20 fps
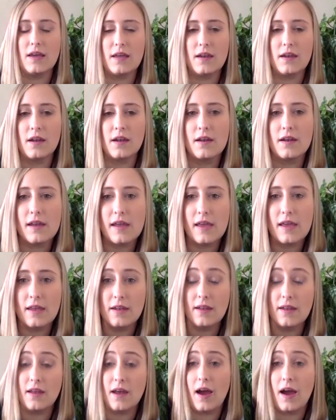And
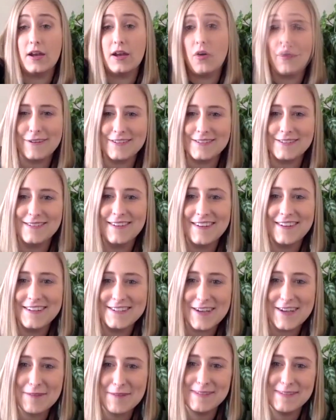I know in
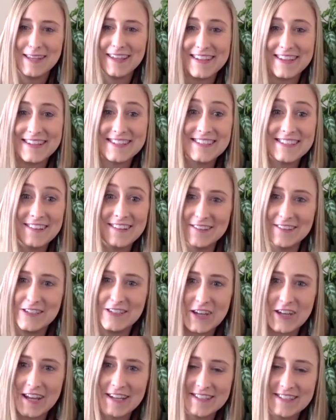times like this, as
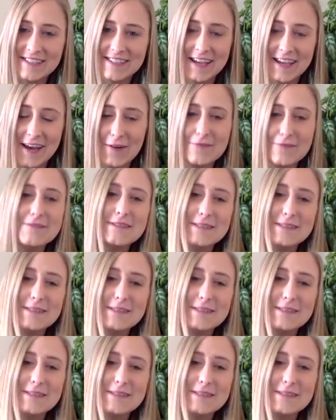cliche as it sounds,